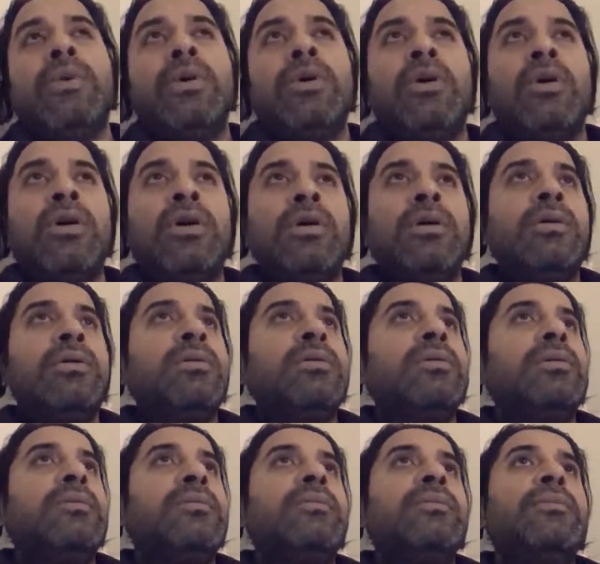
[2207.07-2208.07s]
uh,
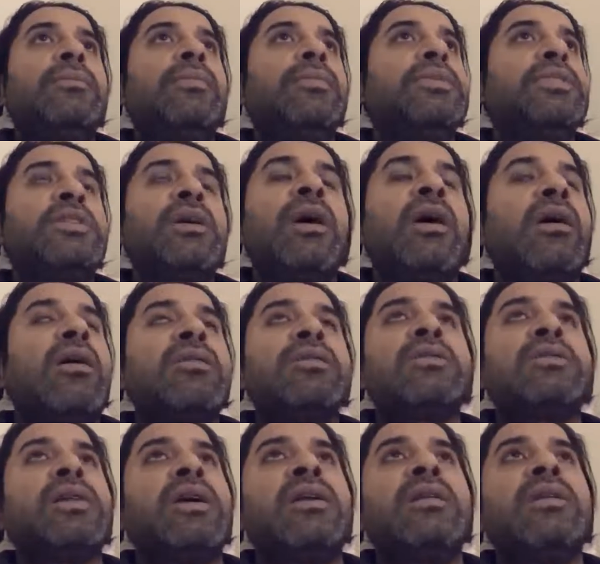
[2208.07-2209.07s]

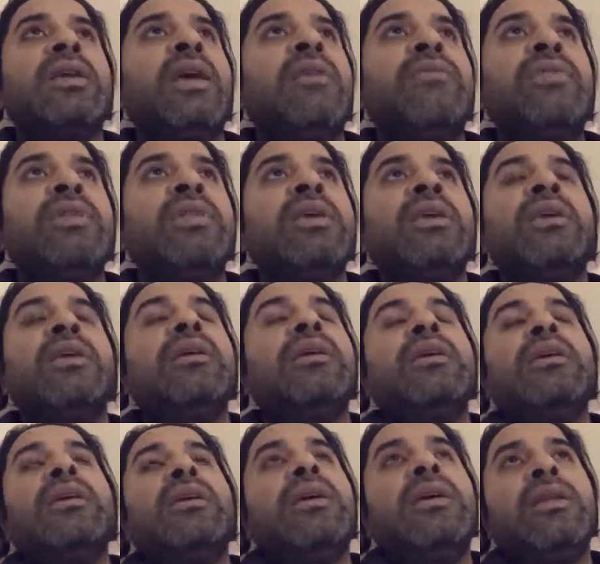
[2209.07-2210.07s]
stars and everything
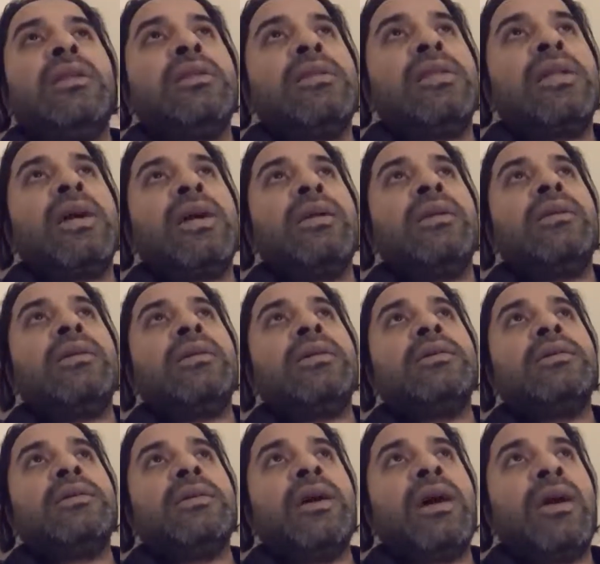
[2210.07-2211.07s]
inside
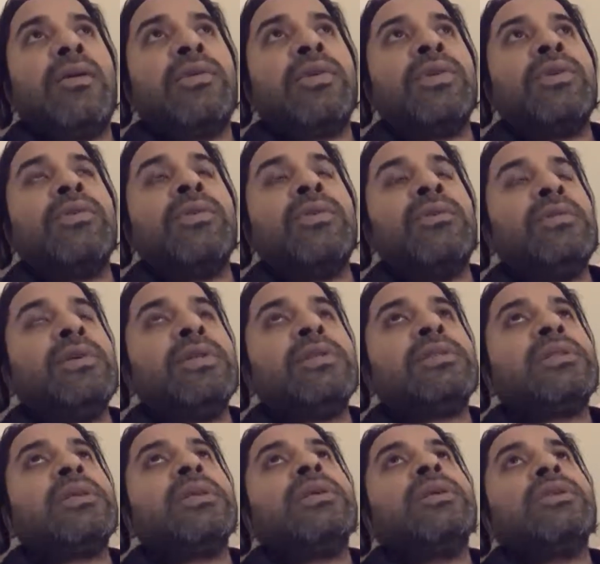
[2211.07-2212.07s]
our
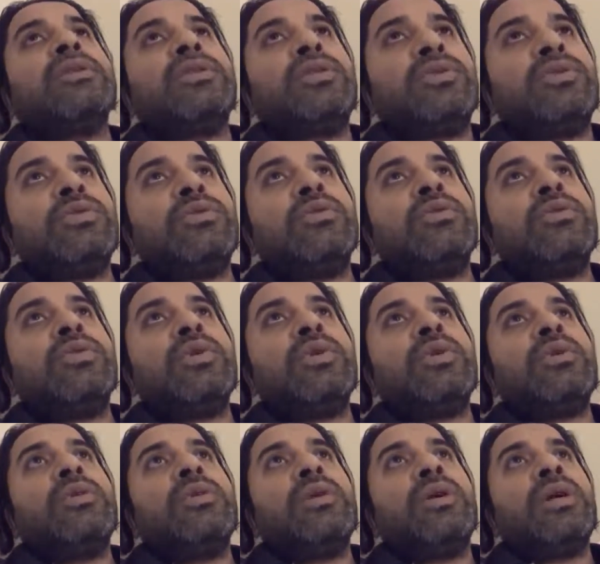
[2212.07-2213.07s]
universe to
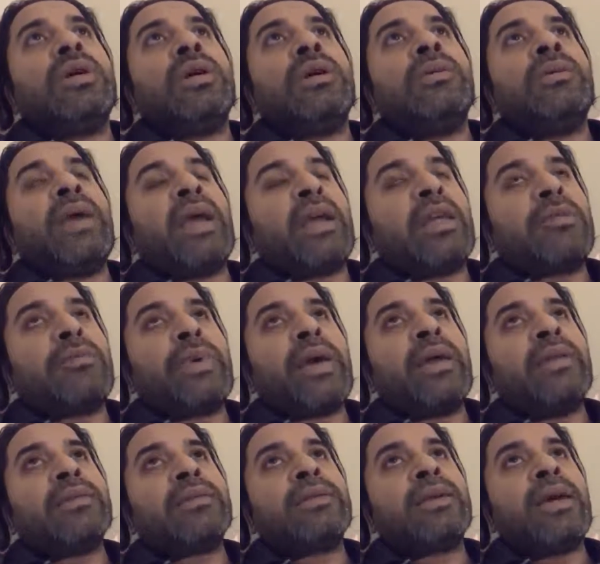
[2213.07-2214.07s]

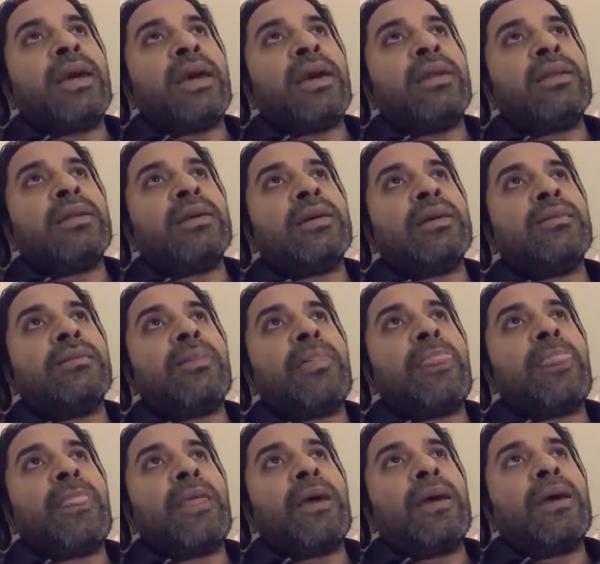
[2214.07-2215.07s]
expand and
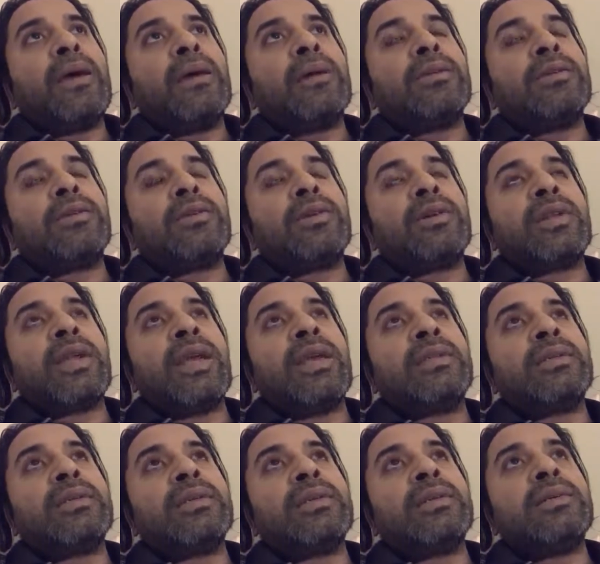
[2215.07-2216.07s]
to
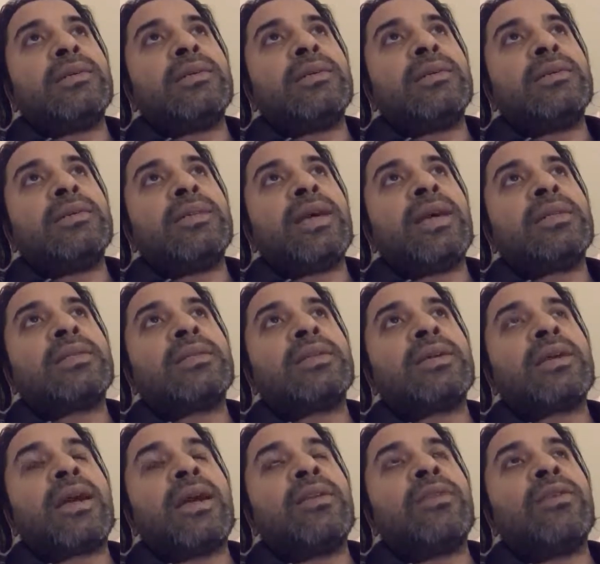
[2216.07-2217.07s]
create
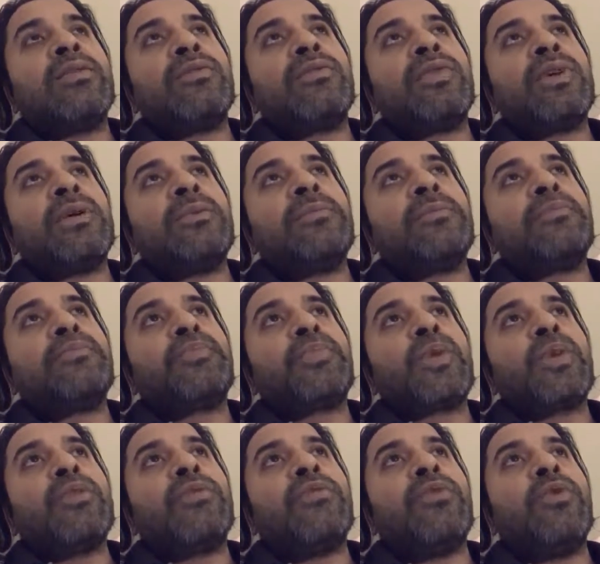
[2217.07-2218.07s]
that kind of
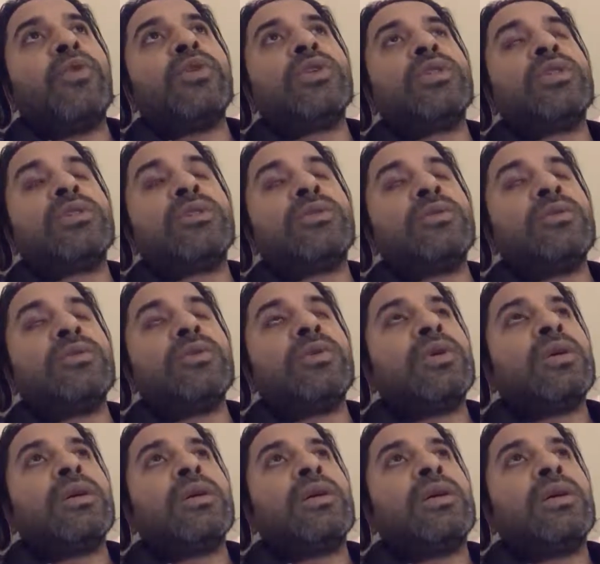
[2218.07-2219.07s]
force to
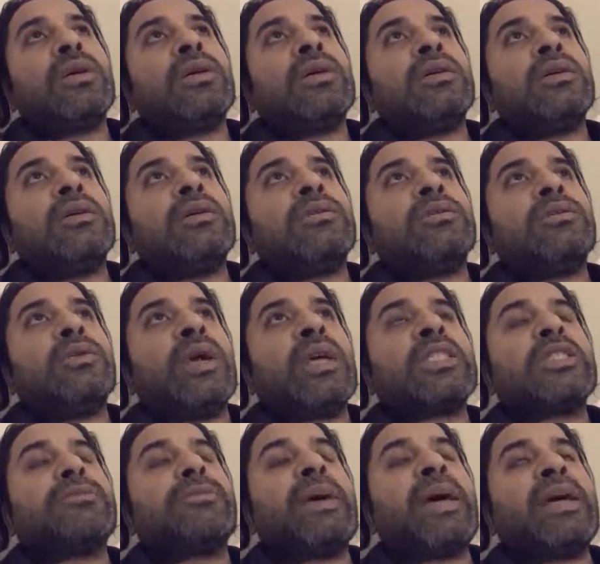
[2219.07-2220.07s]

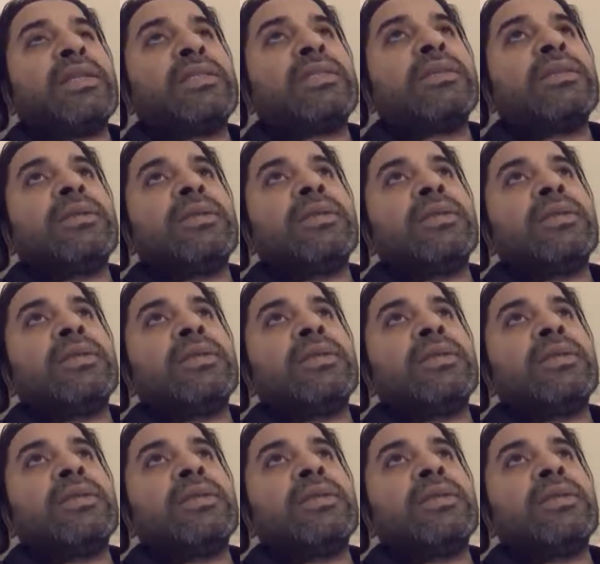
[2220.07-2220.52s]
expand.